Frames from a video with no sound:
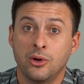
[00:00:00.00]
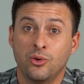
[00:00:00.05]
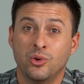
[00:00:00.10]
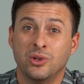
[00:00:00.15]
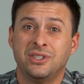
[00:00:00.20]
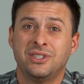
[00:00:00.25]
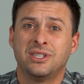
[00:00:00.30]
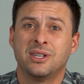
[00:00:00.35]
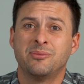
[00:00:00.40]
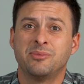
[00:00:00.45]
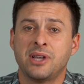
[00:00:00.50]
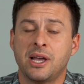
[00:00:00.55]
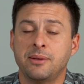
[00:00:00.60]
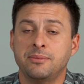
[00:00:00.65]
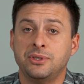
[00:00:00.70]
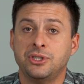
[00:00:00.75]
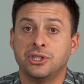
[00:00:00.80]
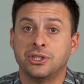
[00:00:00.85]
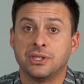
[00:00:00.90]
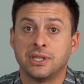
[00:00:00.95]
which
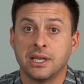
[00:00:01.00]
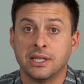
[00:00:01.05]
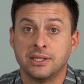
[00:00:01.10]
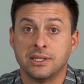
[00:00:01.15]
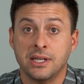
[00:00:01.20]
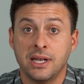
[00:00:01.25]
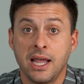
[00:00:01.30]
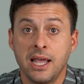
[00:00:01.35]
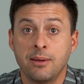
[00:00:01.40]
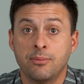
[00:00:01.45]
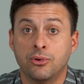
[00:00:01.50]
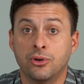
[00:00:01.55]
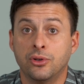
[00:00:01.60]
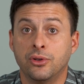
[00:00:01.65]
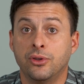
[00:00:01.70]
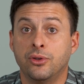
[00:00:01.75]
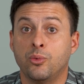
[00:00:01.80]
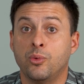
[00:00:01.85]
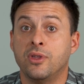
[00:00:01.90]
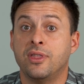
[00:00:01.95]
sometimes just gets
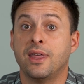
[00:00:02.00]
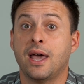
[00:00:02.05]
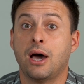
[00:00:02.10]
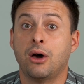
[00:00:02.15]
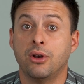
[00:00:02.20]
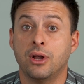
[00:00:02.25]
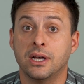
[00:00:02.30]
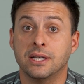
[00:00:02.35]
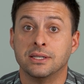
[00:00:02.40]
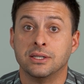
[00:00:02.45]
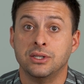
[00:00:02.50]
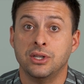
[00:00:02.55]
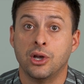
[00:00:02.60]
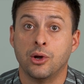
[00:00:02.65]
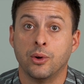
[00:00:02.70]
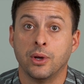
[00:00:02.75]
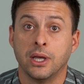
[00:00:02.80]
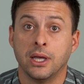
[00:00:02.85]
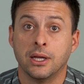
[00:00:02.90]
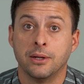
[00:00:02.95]
enabled without us
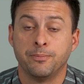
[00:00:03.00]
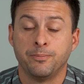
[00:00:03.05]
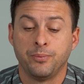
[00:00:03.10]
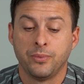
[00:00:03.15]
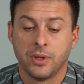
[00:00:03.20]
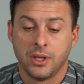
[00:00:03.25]
knowing it.